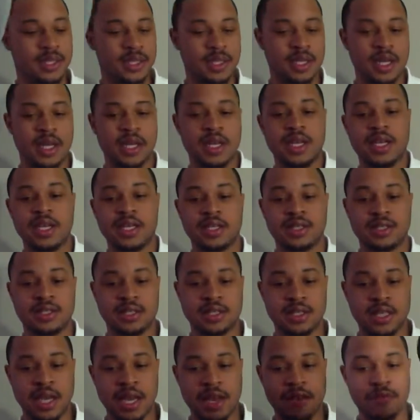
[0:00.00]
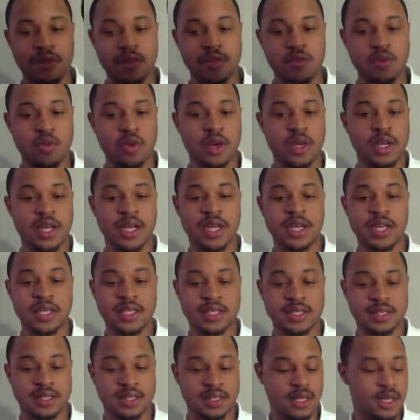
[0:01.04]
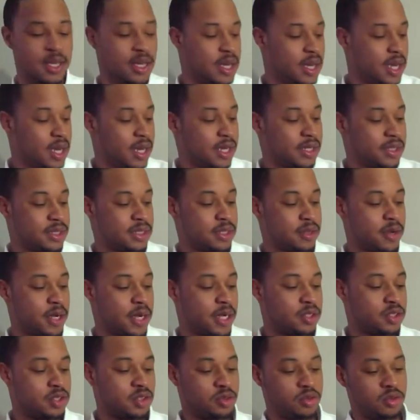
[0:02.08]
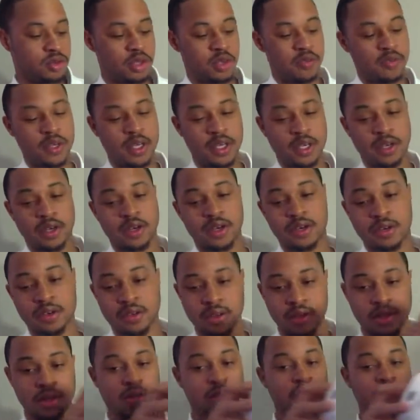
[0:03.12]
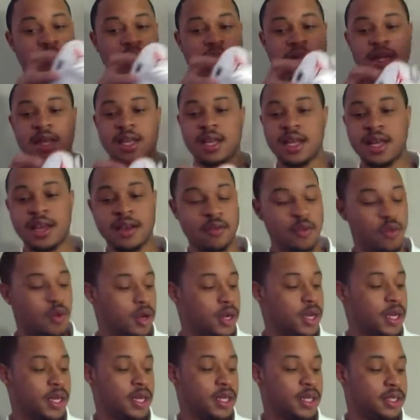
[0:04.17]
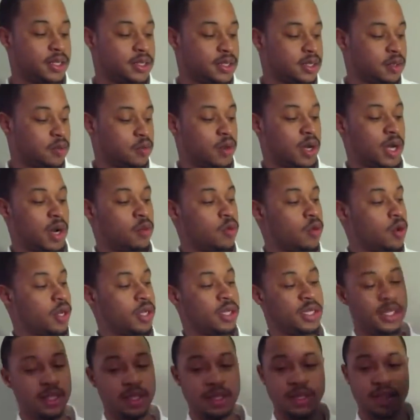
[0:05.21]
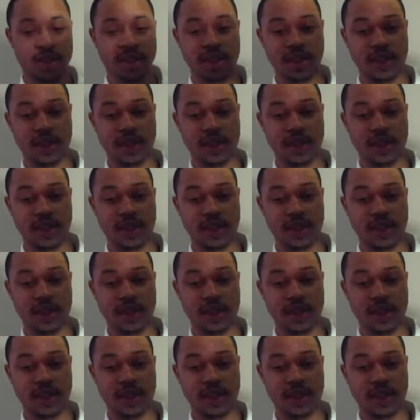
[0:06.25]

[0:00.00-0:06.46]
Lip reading: None of this. Haven't even worn none of this. I still got shoes over here. I haven't worn none of this. Well, I wore these.